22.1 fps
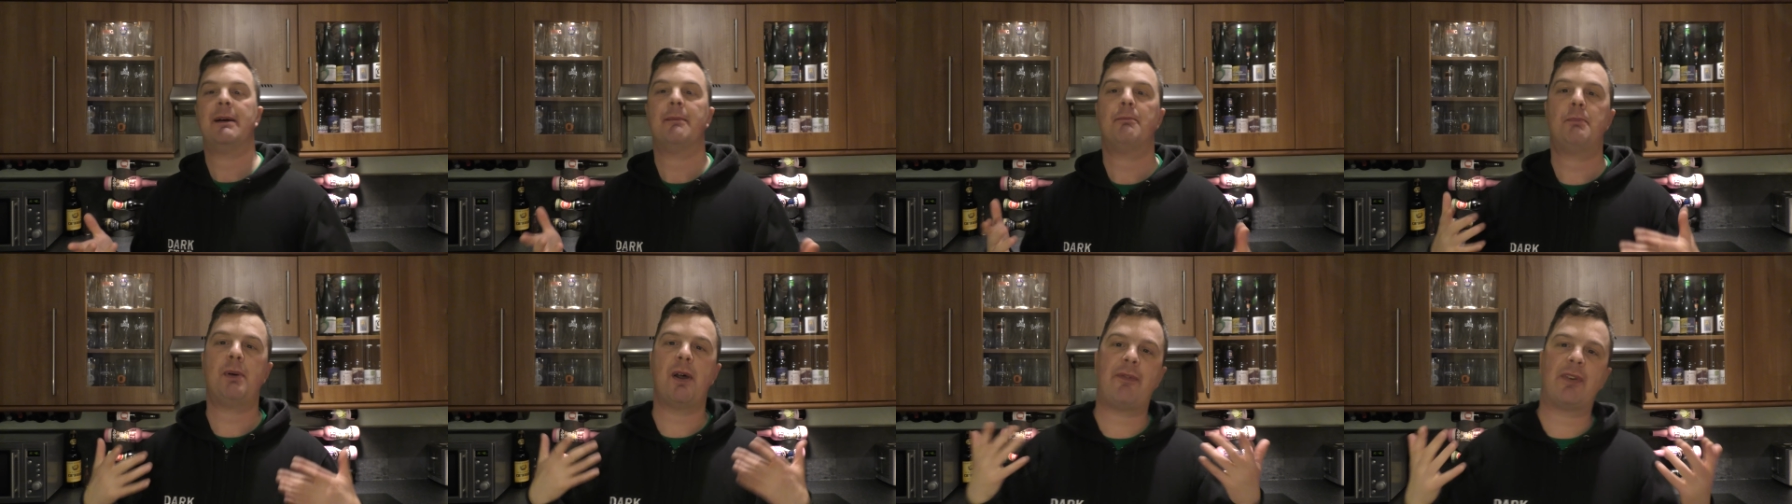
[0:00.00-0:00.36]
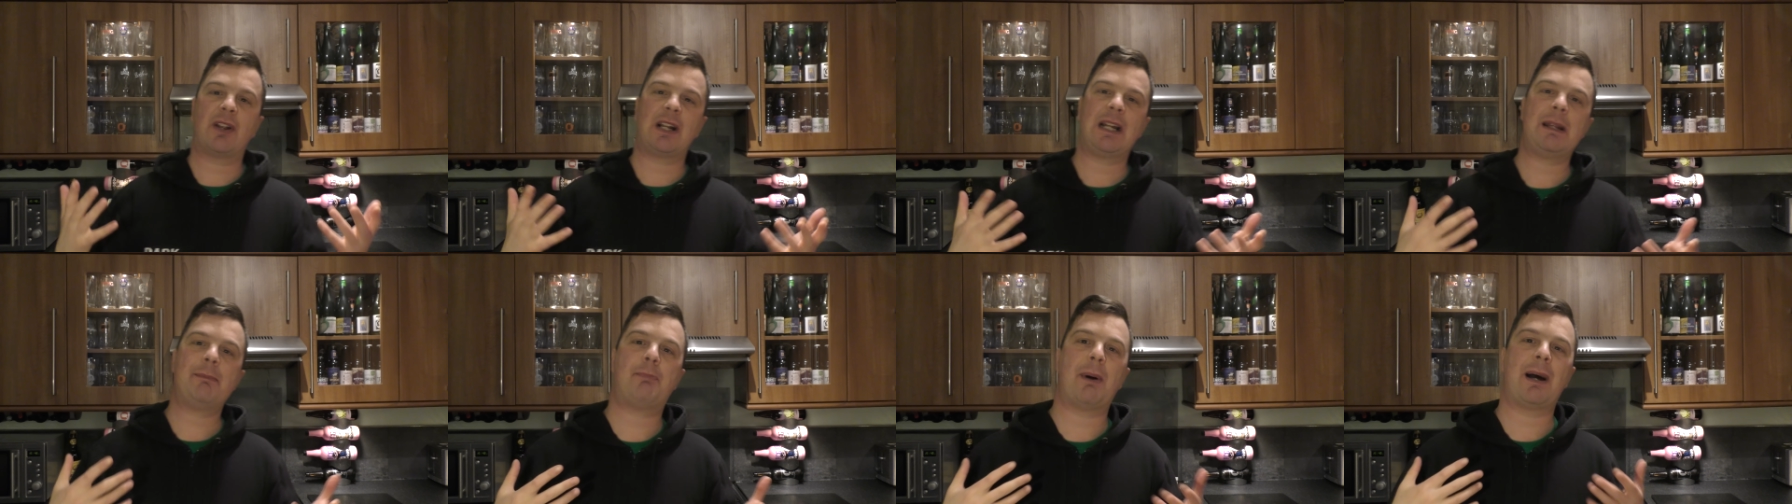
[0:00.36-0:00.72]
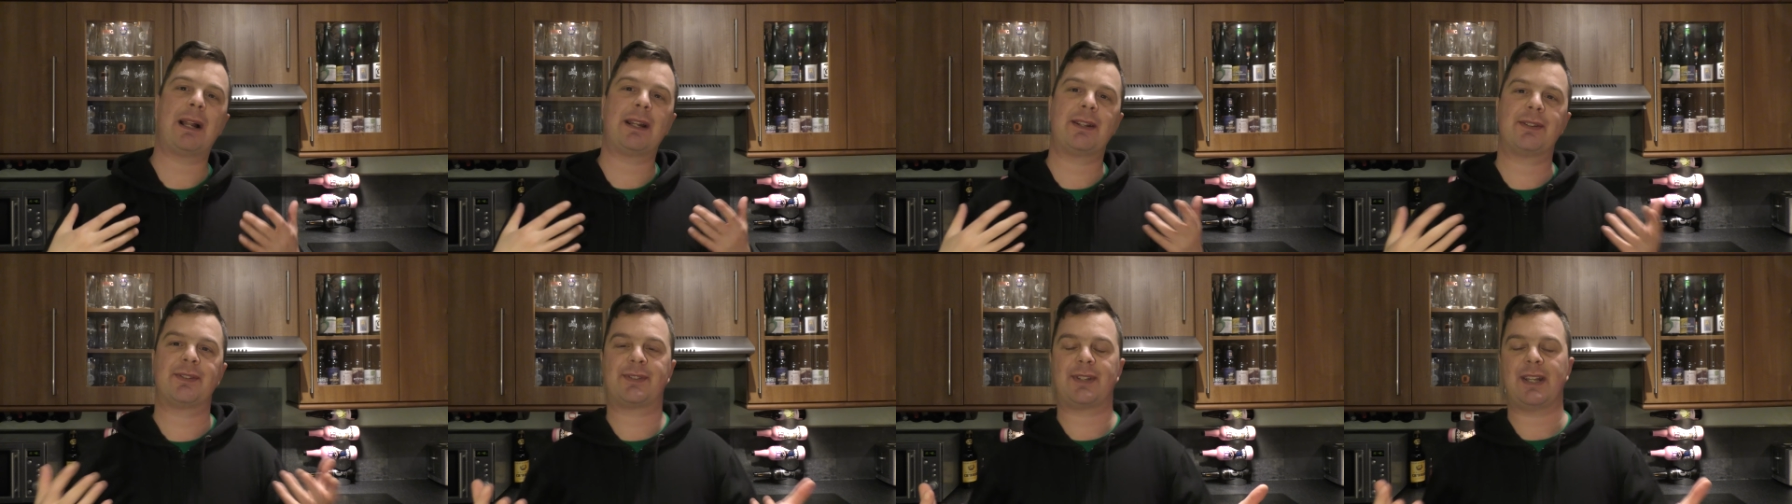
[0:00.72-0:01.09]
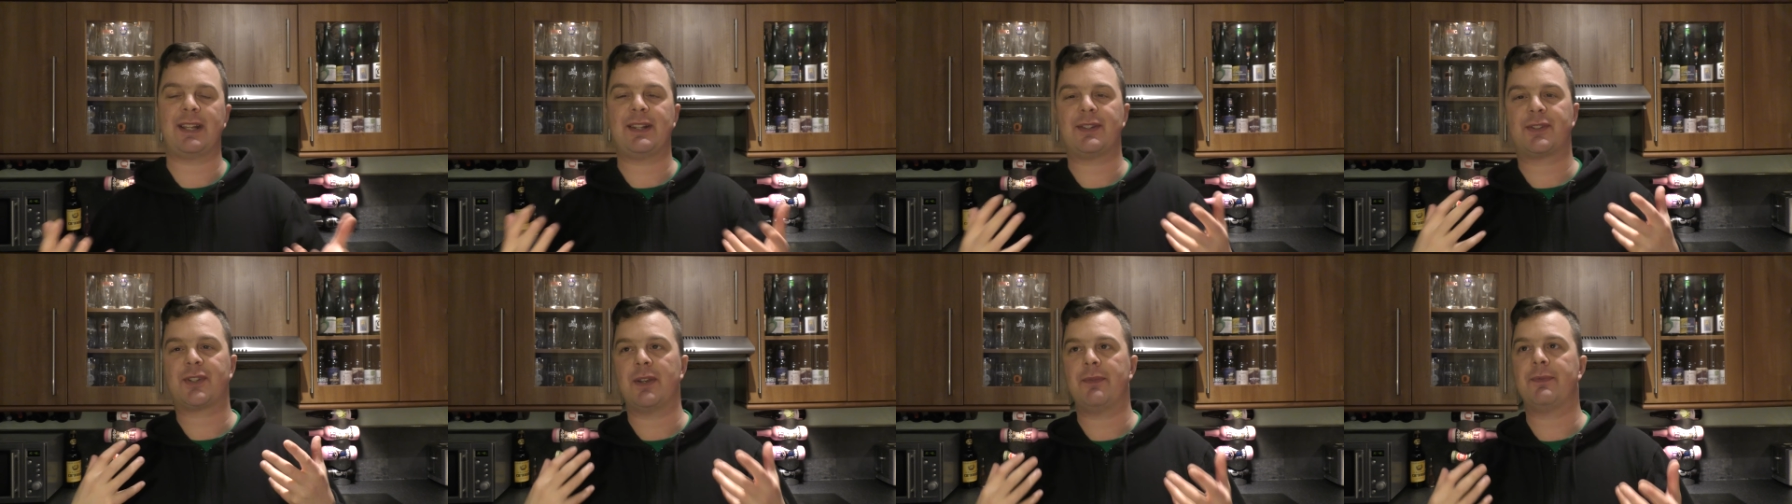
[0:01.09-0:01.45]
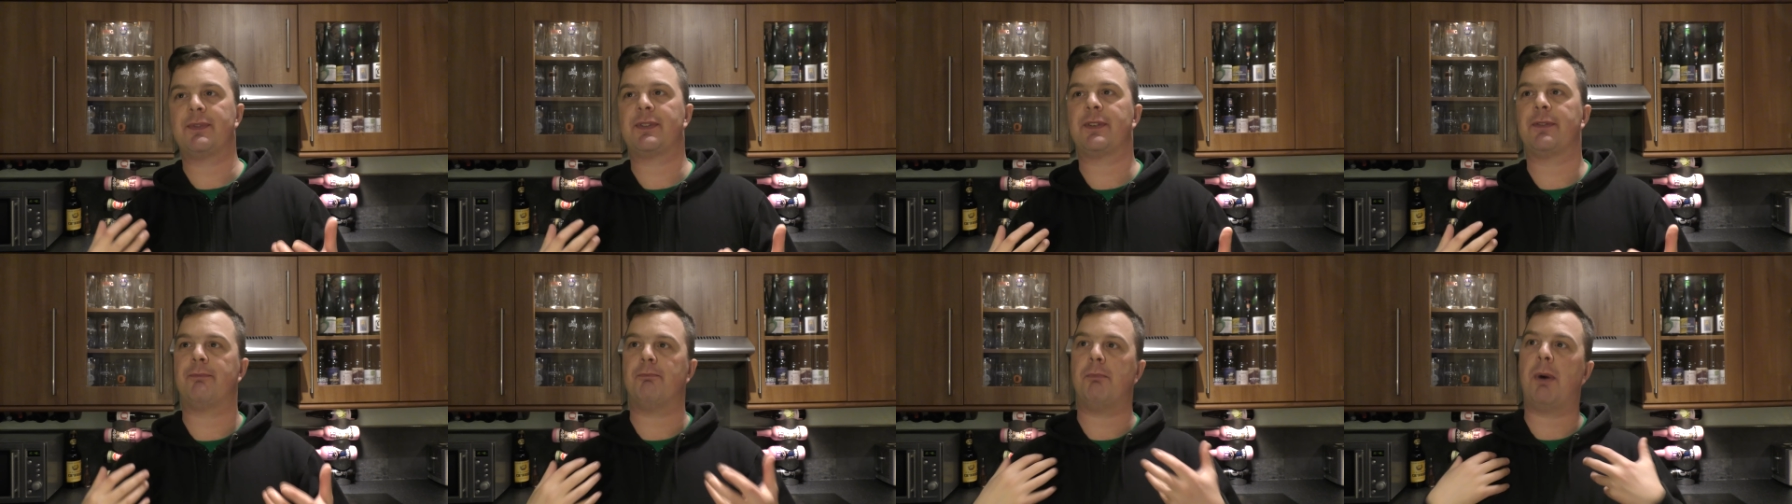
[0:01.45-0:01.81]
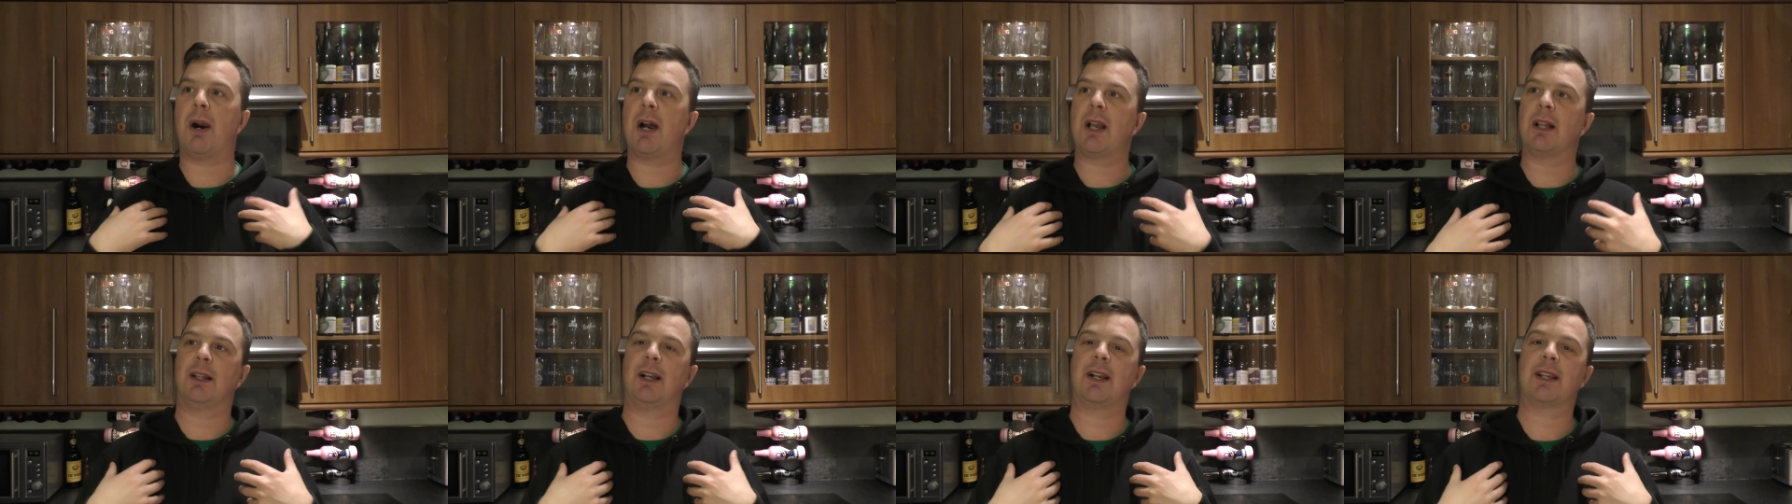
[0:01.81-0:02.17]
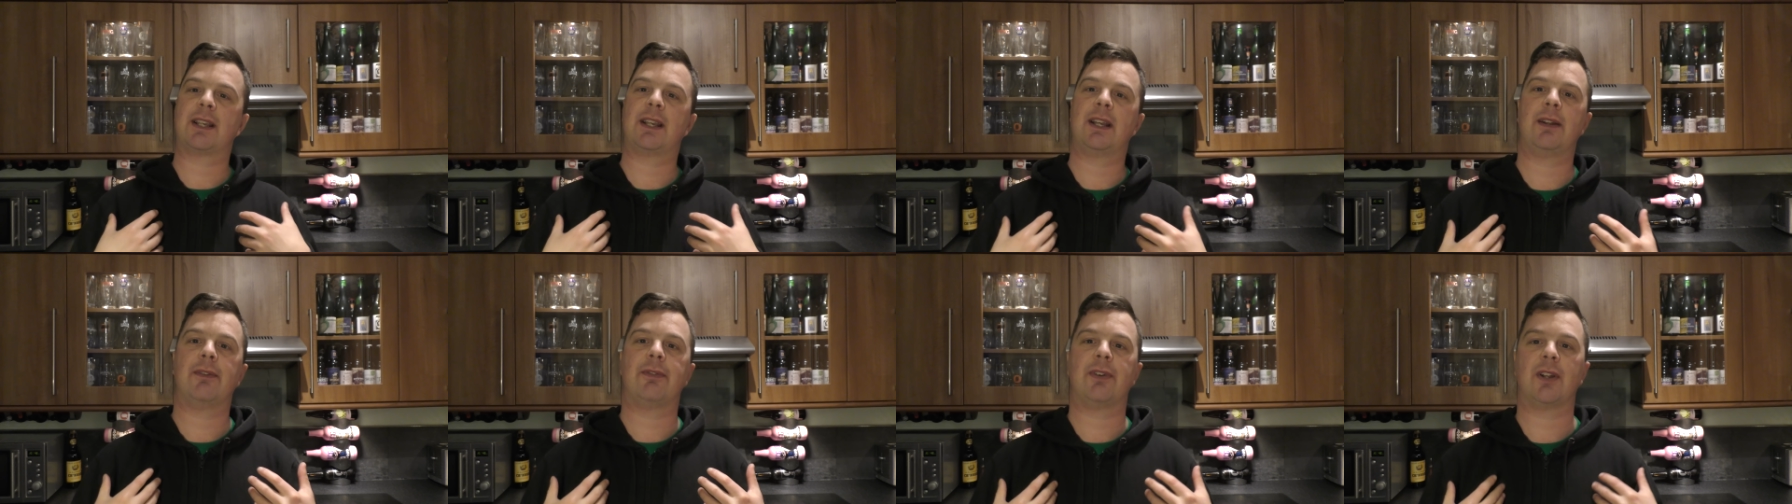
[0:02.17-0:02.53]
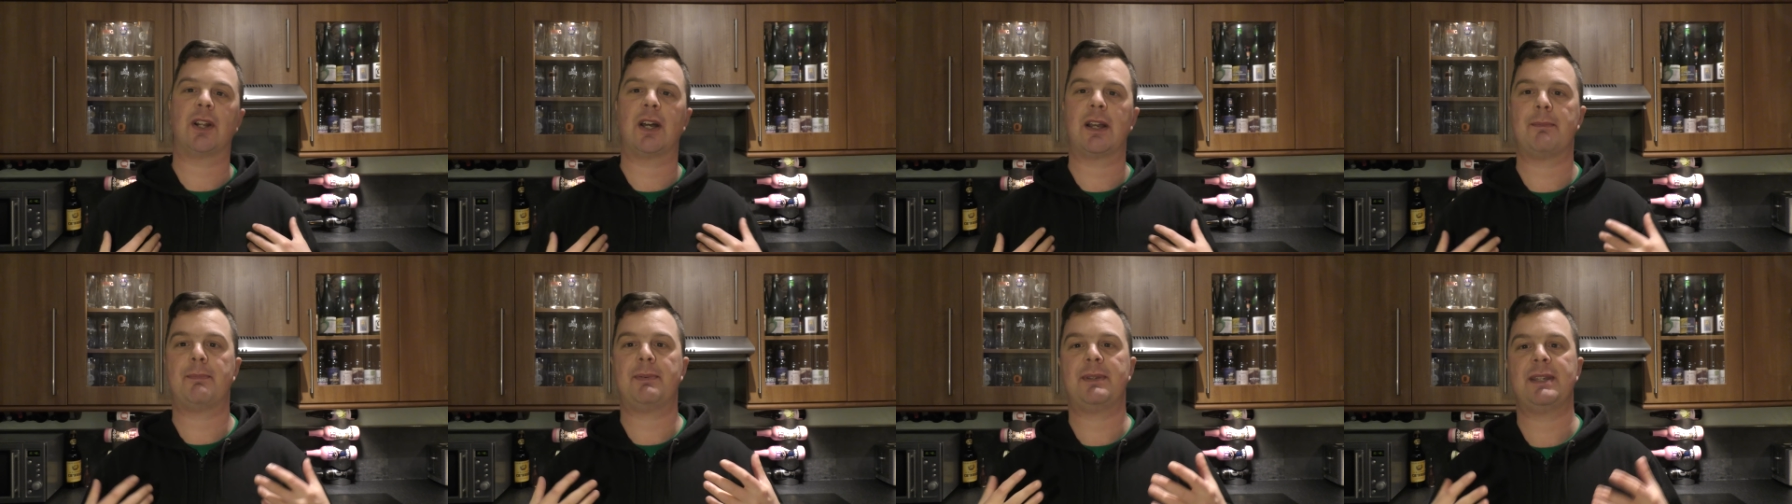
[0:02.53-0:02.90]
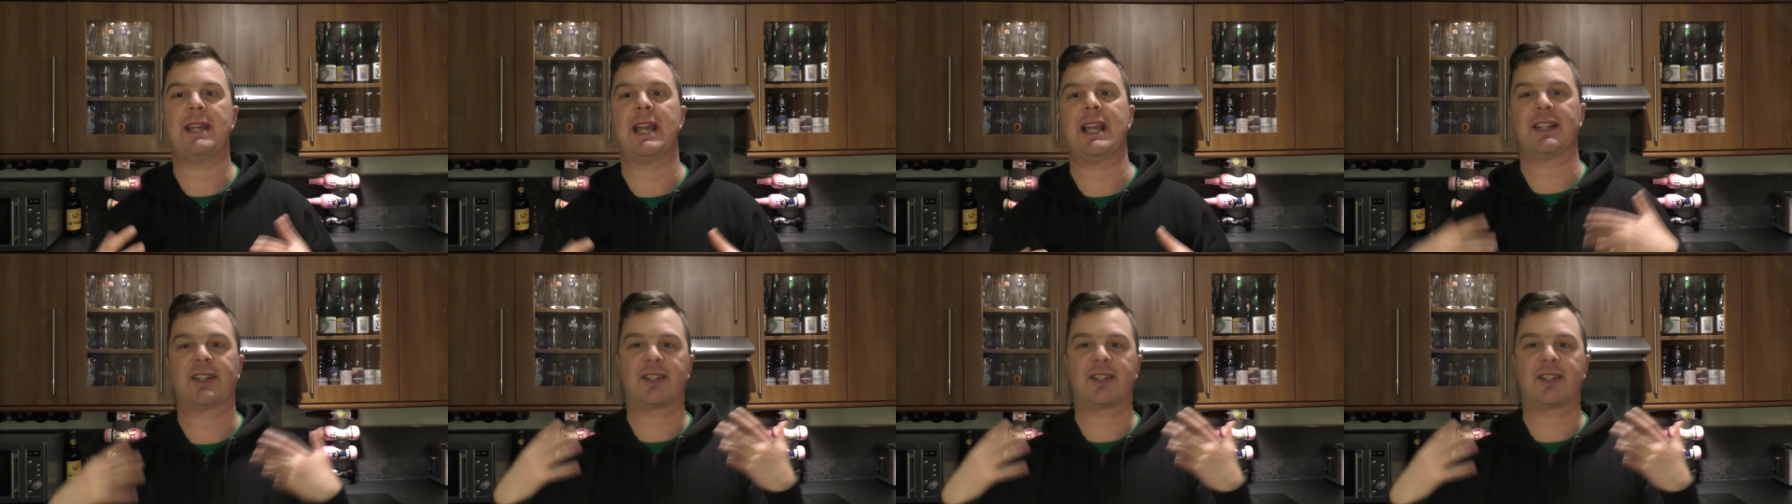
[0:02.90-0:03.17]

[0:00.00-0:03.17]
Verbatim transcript: Perfectly balanced in terms of my liking of an I P A.